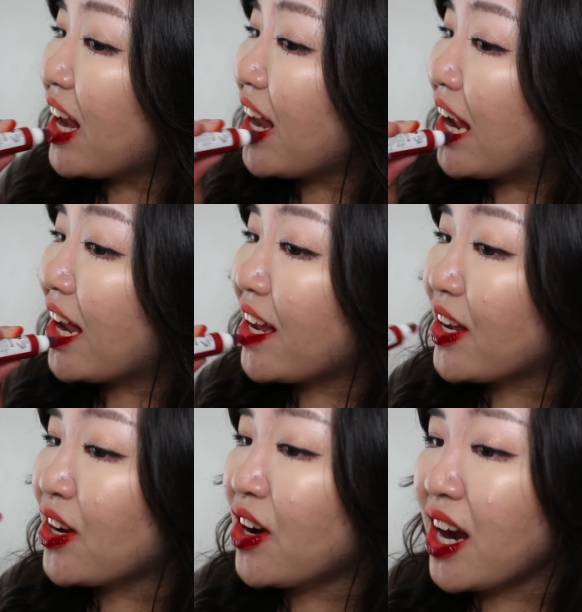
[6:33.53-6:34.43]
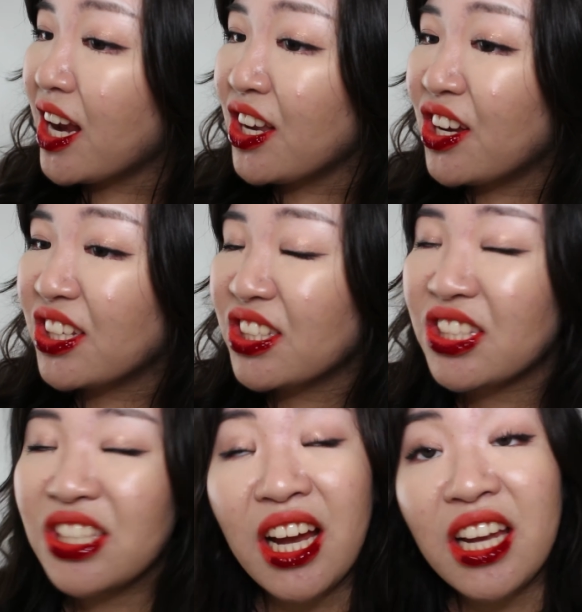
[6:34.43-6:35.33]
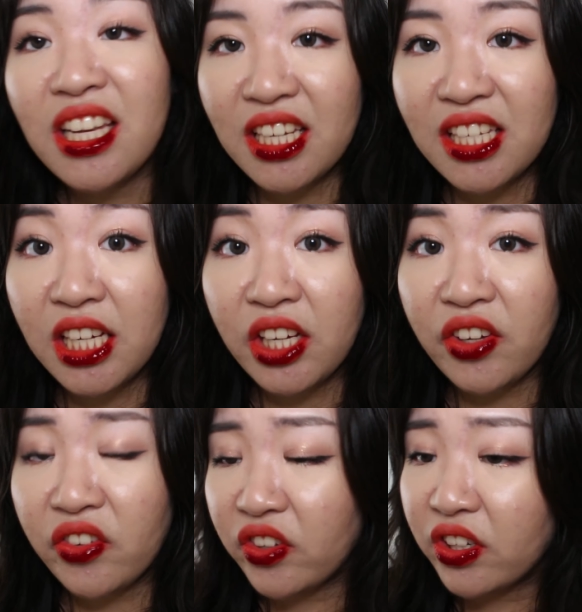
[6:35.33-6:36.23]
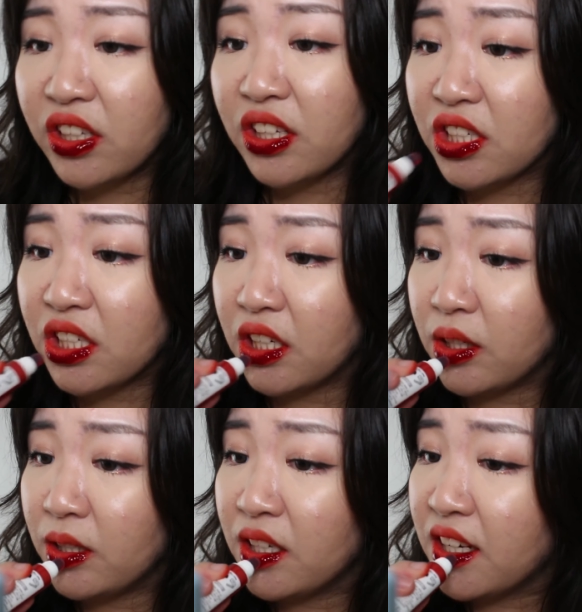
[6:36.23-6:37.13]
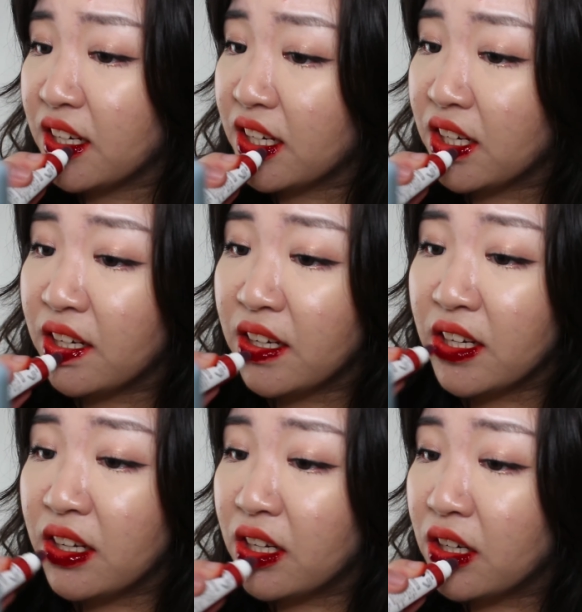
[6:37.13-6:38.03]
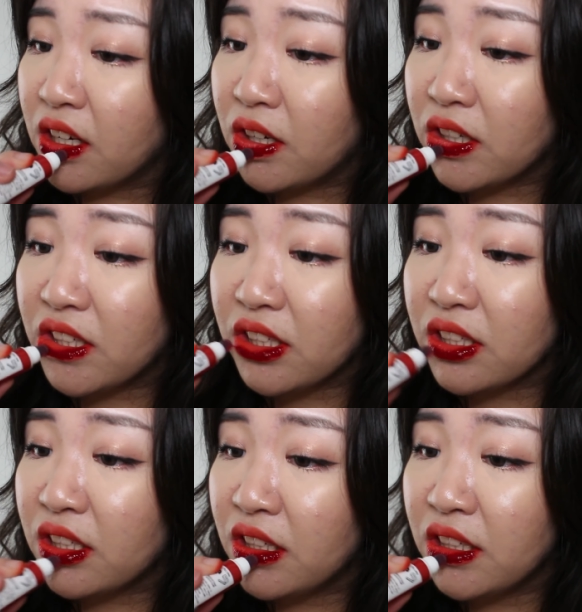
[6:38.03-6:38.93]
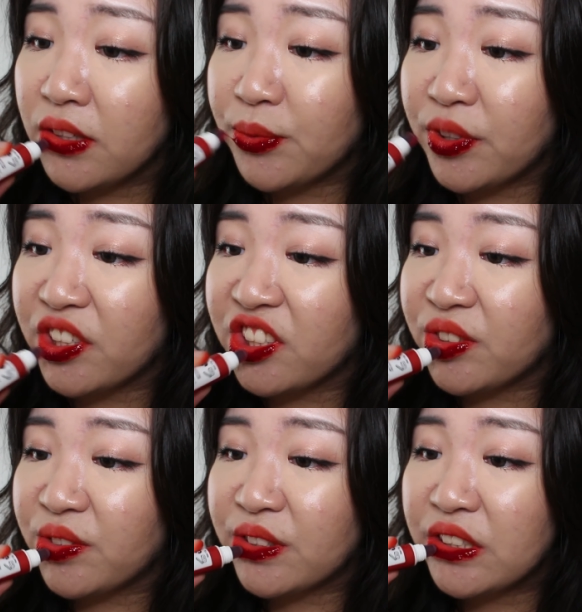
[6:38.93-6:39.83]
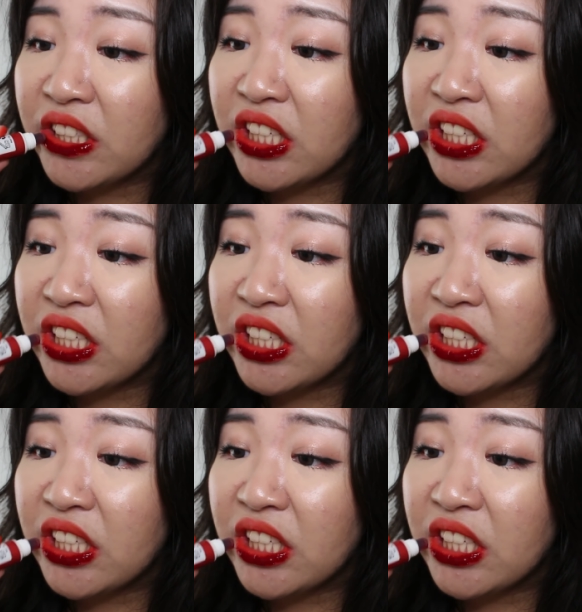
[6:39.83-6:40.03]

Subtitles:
Let's try and not stain the teeth this time, which is kind of impossible.